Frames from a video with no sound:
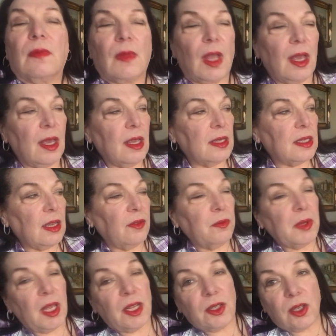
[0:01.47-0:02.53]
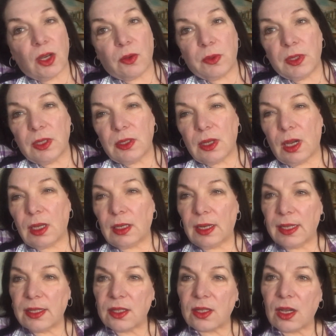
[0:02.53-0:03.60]
Hey, Sam from Dan Talk Real Talk.
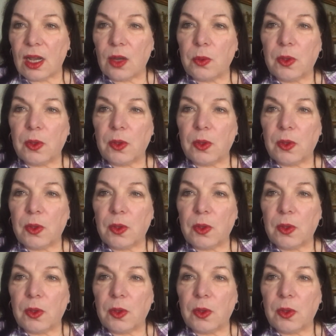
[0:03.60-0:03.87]
Let's talk.